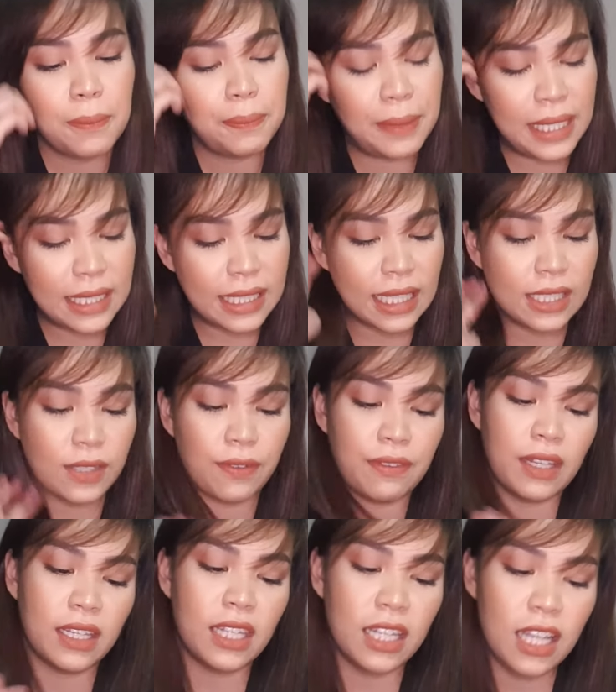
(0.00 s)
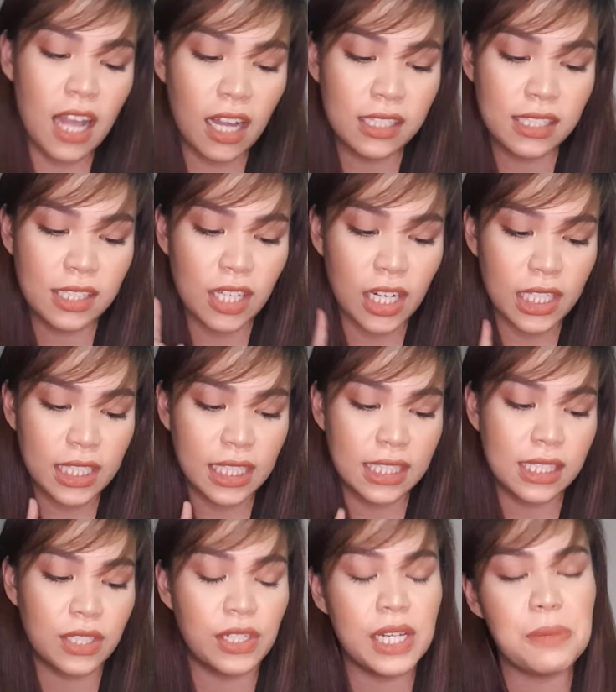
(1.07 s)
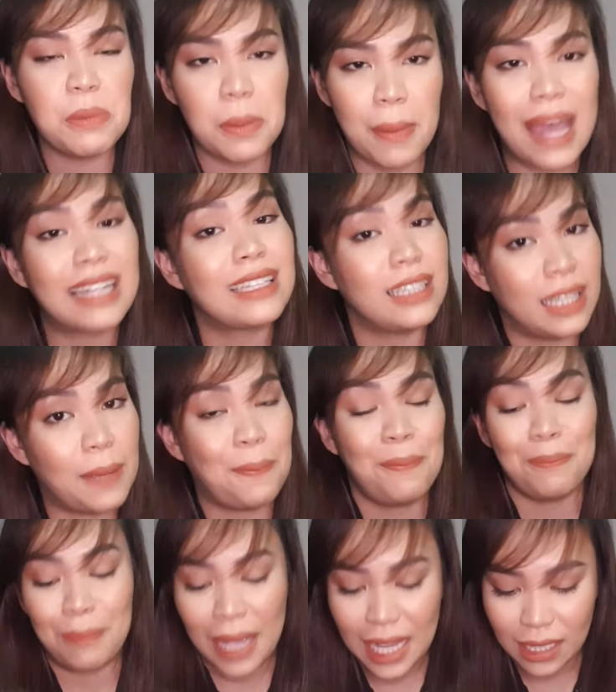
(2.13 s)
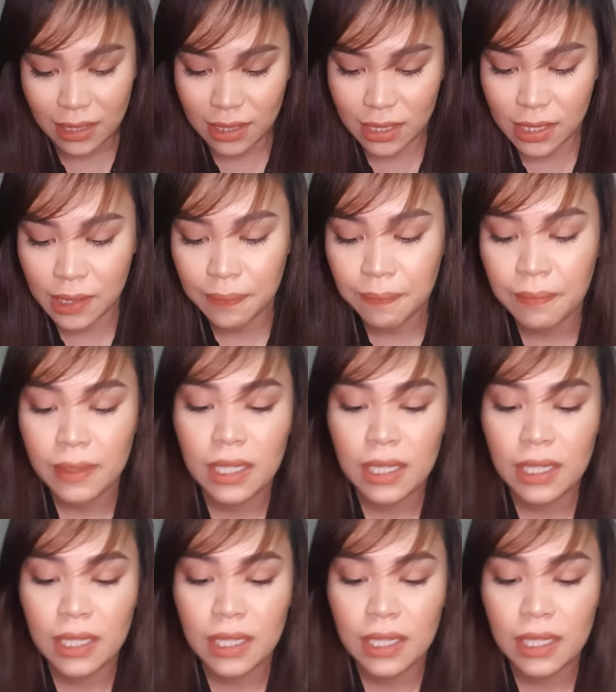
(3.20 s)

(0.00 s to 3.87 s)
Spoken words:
pieces of the Deluxe Tarte Creamy Matte Lip Paints.